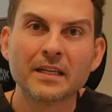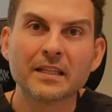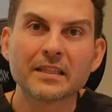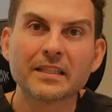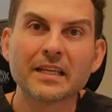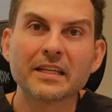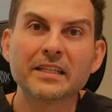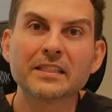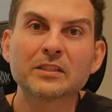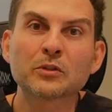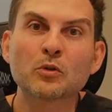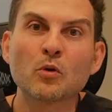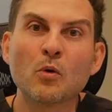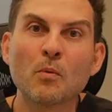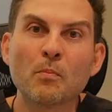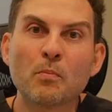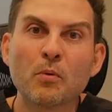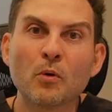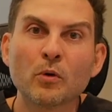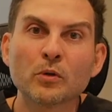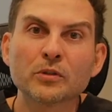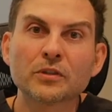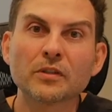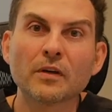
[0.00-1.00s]
that is
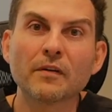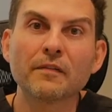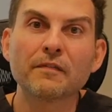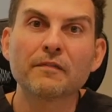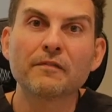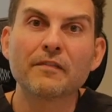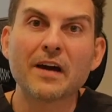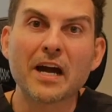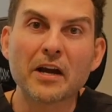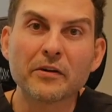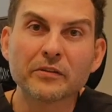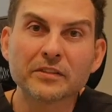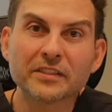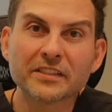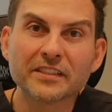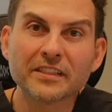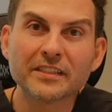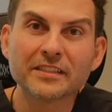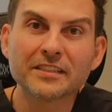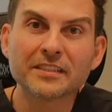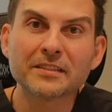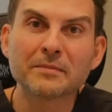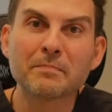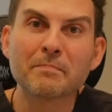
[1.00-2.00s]
composed of
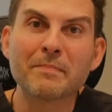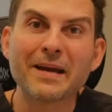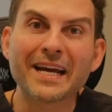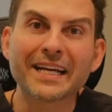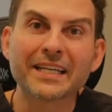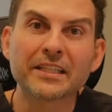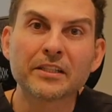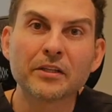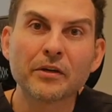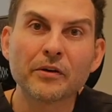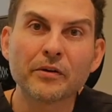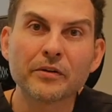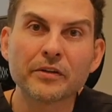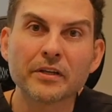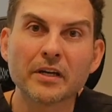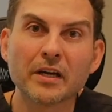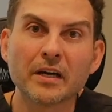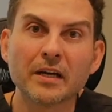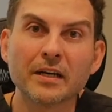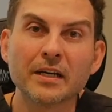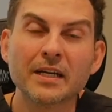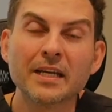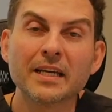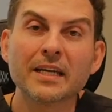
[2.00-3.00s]
viruses,
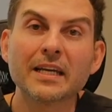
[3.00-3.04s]
bacteria,